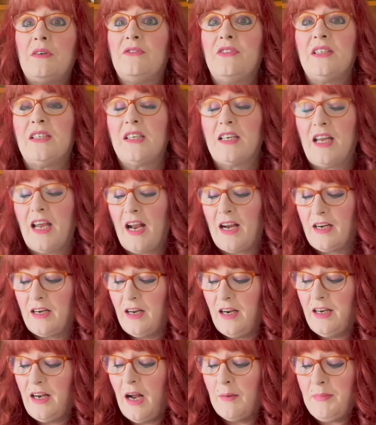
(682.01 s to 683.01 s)
visited Canada.
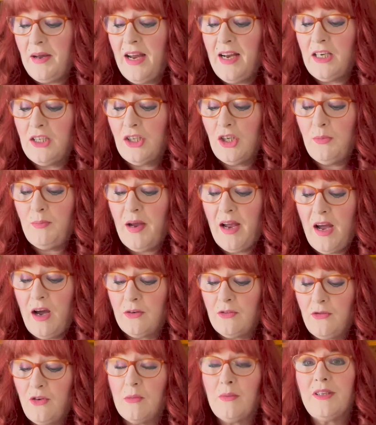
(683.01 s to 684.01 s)
And I paid £2
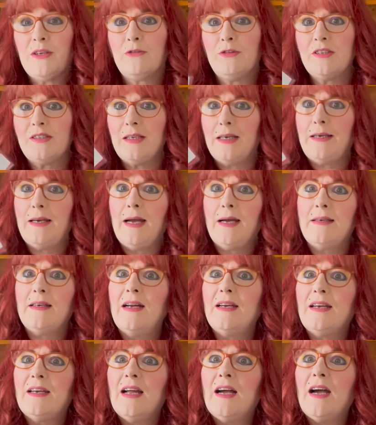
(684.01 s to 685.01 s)
for them. They're originally
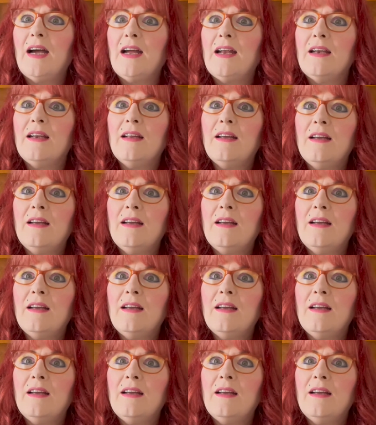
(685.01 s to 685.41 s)
$9.99.